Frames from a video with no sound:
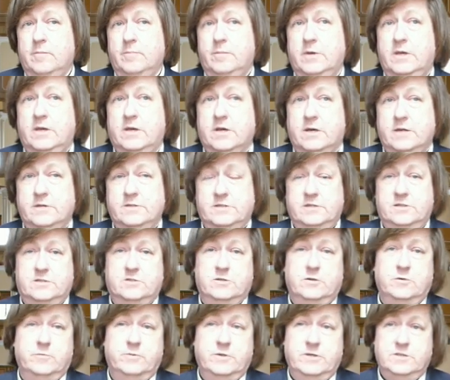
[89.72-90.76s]
because
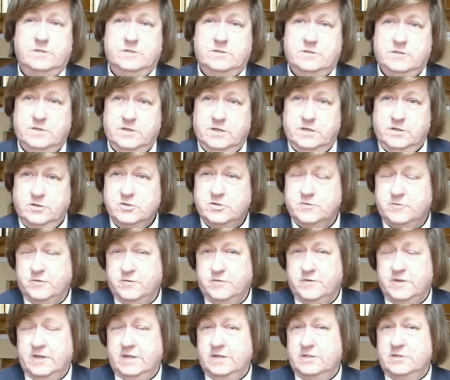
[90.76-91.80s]
it's always a
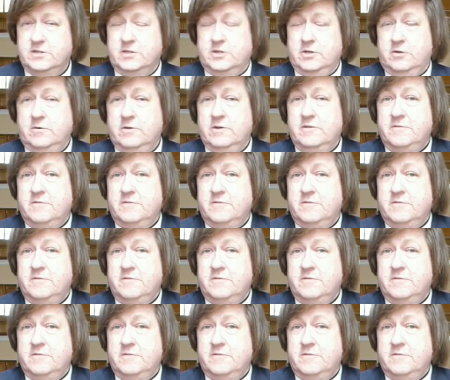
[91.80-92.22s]
useful thing to do.